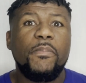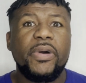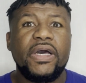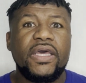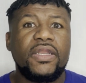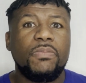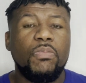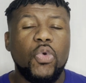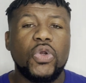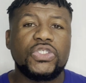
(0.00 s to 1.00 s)
but
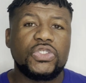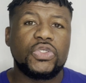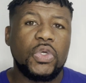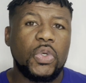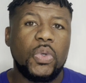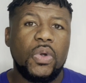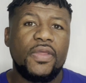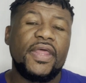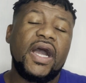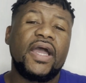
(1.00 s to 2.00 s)
more so on the